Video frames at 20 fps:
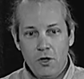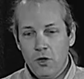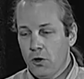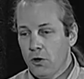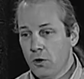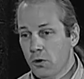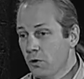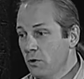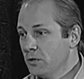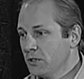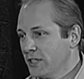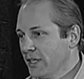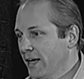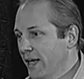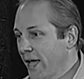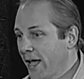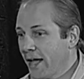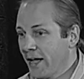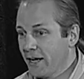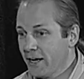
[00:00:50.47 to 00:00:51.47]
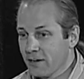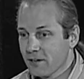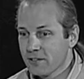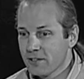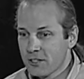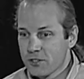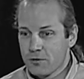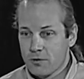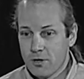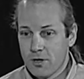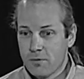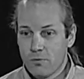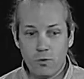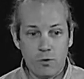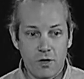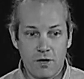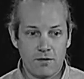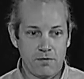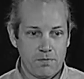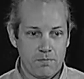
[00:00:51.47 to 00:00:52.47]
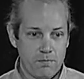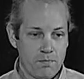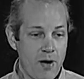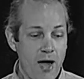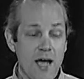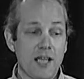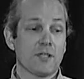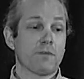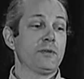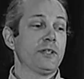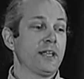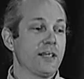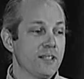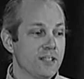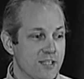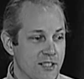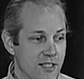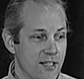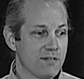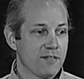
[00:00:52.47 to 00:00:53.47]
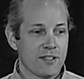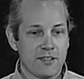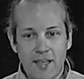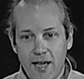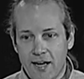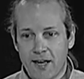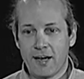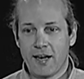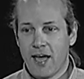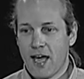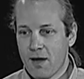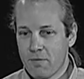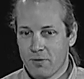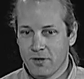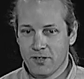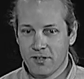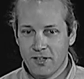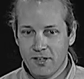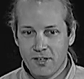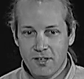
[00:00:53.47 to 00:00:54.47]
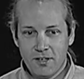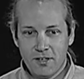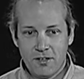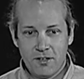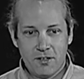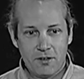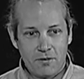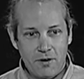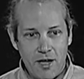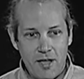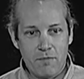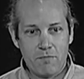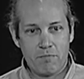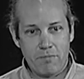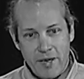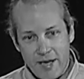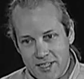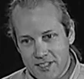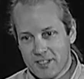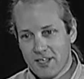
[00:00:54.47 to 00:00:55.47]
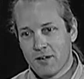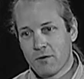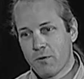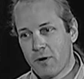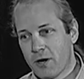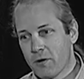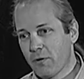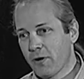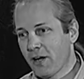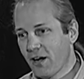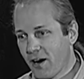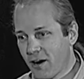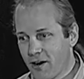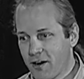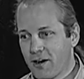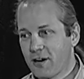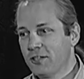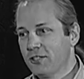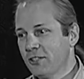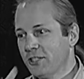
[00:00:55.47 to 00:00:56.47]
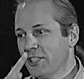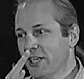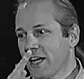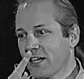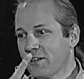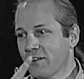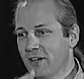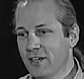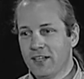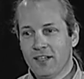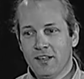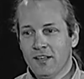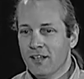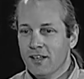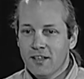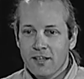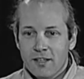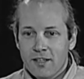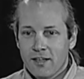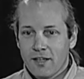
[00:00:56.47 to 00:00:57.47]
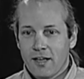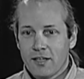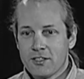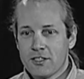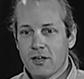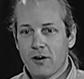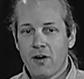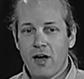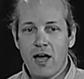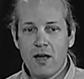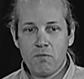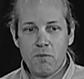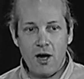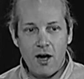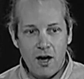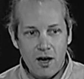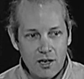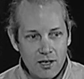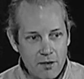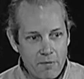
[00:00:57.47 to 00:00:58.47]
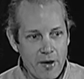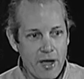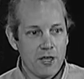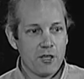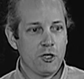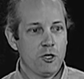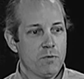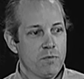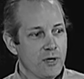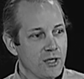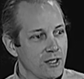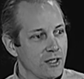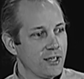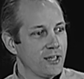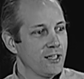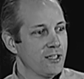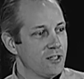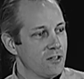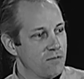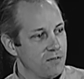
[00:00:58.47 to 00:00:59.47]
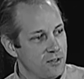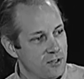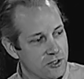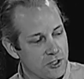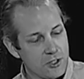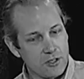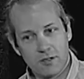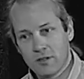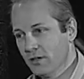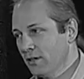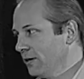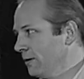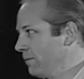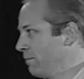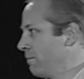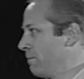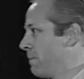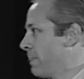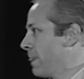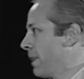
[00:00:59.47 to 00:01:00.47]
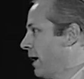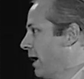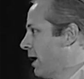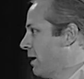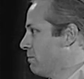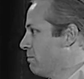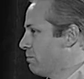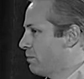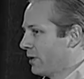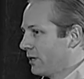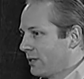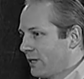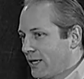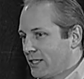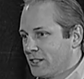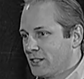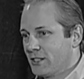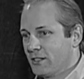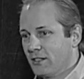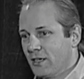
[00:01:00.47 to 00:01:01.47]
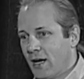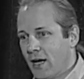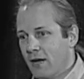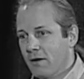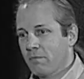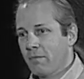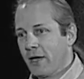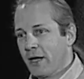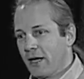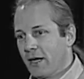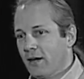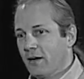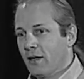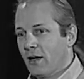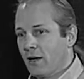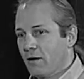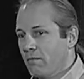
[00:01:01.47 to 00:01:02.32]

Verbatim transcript: Who today here in this room would have possibly conceived that that could happen, right? Based on where we are in our trajectory. So I'm all about humility in the future, but let's not make it